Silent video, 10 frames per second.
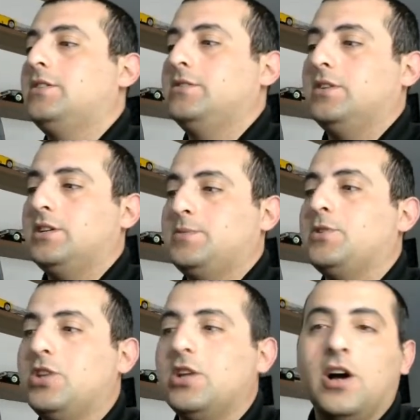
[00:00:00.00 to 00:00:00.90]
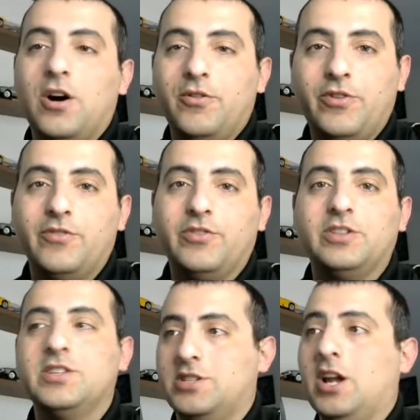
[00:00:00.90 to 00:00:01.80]
especially how Farfa
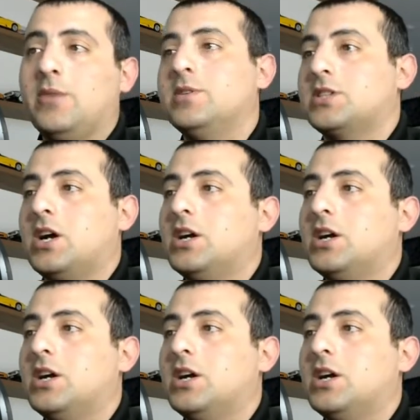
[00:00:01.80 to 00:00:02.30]
described this card.